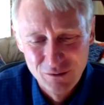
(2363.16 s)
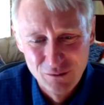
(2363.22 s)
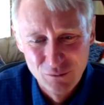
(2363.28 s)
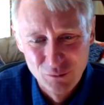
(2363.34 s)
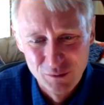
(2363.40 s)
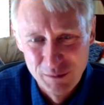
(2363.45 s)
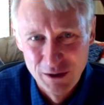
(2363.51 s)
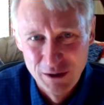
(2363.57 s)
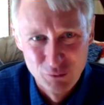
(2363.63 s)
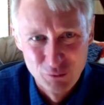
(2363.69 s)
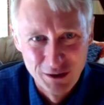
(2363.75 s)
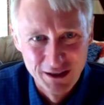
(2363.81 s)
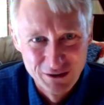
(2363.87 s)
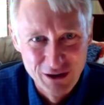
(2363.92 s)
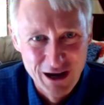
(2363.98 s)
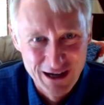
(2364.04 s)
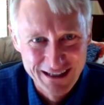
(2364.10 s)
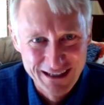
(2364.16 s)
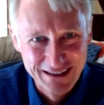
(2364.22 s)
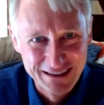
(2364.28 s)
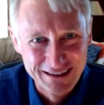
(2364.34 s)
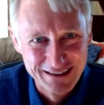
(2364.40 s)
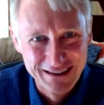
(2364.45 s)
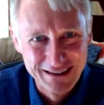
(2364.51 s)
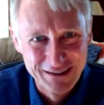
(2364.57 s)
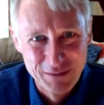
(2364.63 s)
we've been really
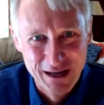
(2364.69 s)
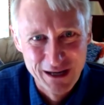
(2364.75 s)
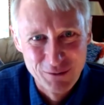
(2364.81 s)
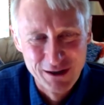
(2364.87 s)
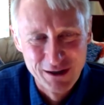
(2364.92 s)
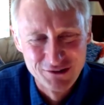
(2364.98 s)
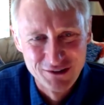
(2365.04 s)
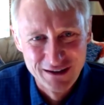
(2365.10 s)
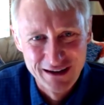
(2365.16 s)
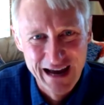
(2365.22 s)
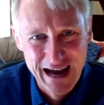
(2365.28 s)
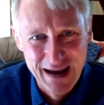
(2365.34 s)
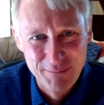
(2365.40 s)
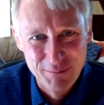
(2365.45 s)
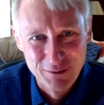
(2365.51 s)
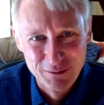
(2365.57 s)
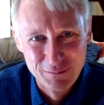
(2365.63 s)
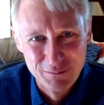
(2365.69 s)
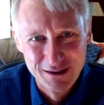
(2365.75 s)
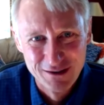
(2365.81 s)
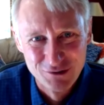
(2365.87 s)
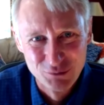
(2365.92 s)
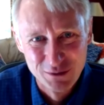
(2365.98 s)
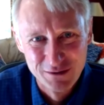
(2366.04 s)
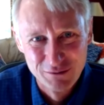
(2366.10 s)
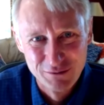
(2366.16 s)
lucky in many ways that it happened
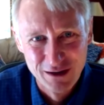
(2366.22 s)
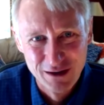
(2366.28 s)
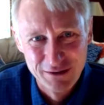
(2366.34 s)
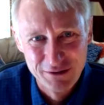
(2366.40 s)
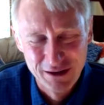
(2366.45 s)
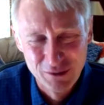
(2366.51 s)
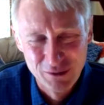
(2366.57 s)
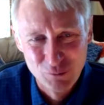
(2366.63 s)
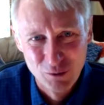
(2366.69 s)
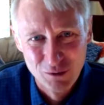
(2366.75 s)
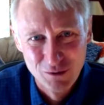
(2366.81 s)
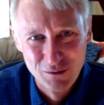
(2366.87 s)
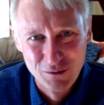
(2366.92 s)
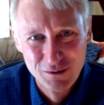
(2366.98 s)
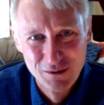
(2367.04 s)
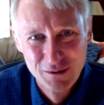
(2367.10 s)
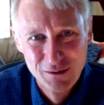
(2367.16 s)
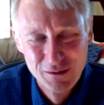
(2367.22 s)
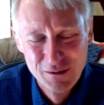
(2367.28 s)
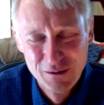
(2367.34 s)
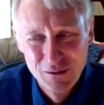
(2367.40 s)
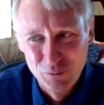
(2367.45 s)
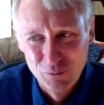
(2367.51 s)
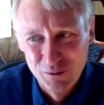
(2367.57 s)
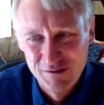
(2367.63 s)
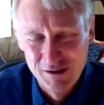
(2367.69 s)
because we've, I think we're,
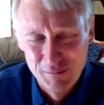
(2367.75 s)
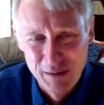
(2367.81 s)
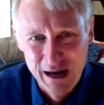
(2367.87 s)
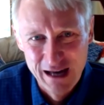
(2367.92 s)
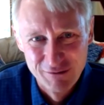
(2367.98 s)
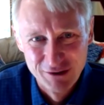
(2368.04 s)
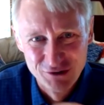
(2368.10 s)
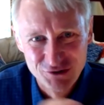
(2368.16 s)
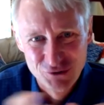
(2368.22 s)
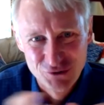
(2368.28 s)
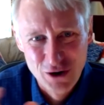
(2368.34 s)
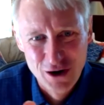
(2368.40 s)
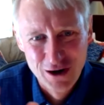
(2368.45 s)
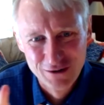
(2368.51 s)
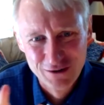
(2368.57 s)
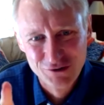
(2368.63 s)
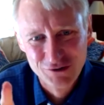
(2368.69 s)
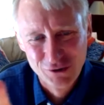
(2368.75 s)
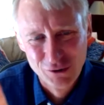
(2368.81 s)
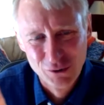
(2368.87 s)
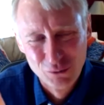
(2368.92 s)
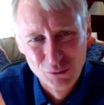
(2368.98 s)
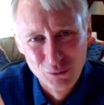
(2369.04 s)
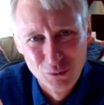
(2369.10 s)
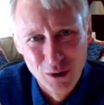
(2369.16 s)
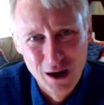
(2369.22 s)
we've come out of it strong.
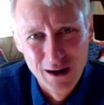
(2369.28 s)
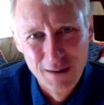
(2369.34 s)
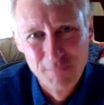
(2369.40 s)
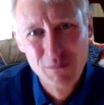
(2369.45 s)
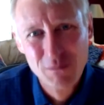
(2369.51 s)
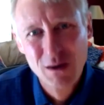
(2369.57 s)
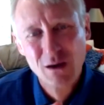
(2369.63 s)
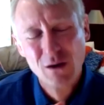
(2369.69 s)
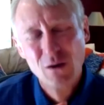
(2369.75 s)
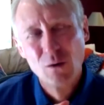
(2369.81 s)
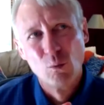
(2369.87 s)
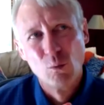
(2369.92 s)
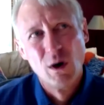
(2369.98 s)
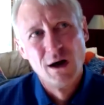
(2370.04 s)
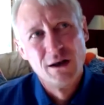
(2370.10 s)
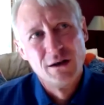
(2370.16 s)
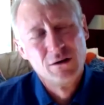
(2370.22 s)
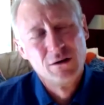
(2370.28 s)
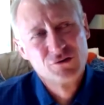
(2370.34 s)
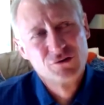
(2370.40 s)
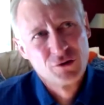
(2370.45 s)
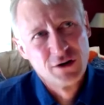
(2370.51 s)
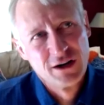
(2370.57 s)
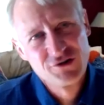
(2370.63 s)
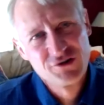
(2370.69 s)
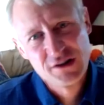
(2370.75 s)
So, um, what
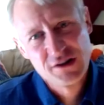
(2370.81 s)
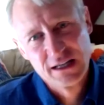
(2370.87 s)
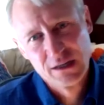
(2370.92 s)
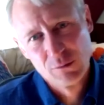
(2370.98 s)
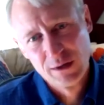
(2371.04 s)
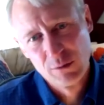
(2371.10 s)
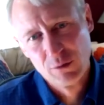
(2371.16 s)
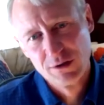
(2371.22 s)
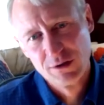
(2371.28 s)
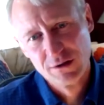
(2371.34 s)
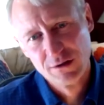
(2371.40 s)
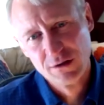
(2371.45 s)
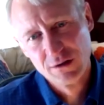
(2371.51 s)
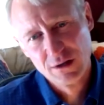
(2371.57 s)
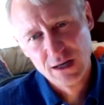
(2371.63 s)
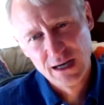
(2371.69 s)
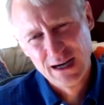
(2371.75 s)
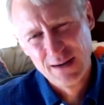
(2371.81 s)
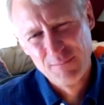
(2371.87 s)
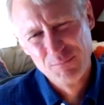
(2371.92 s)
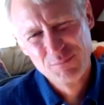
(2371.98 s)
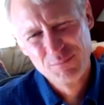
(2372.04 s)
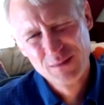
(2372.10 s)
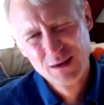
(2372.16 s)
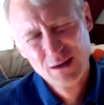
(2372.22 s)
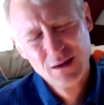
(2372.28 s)
traditionally we would, um,